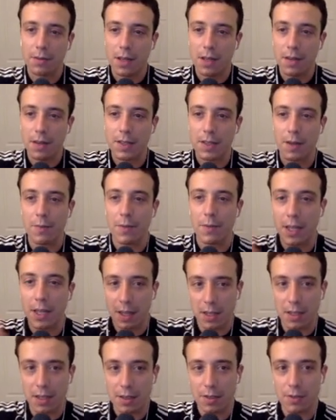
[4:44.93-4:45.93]
something
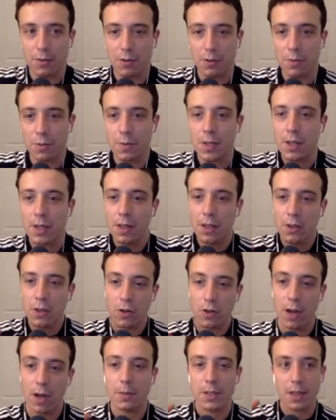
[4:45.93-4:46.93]
in this group's
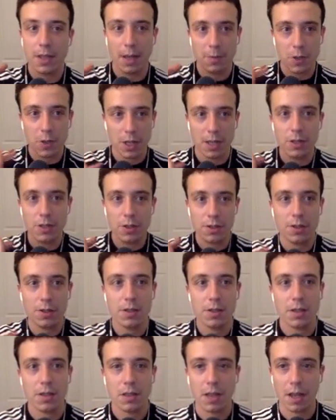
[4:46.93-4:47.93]
tribal type
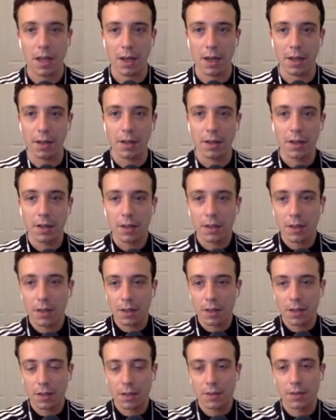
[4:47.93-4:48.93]
changes, then
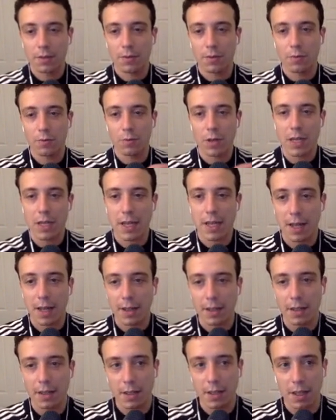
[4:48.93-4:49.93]

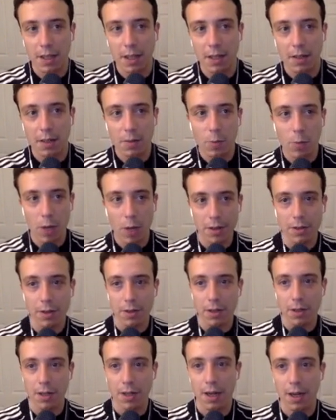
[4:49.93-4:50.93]
recalculate whether
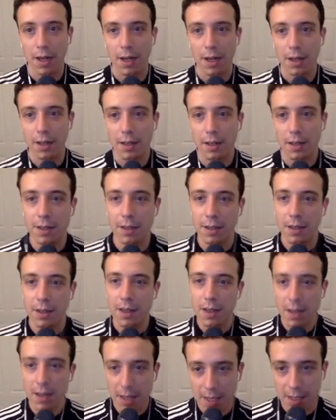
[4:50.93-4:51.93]
or not
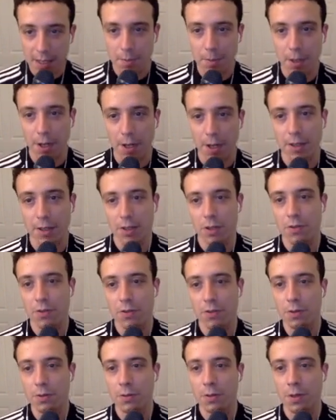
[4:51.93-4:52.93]
this block is
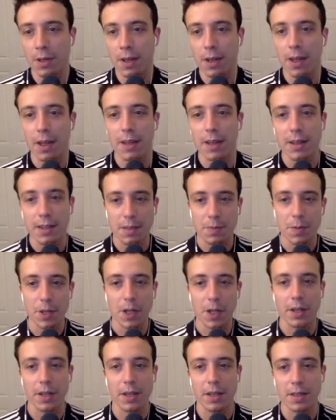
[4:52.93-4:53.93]
true and this
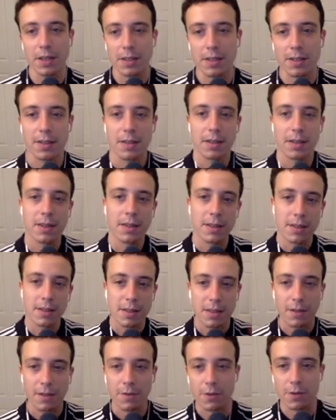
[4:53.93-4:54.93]
block is,
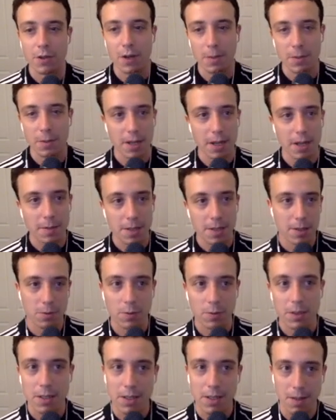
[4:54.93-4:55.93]
see if their tribal type is
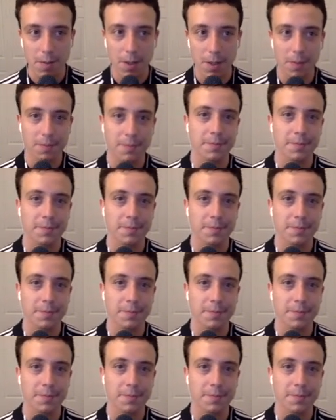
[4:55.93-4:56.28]
equal to demon.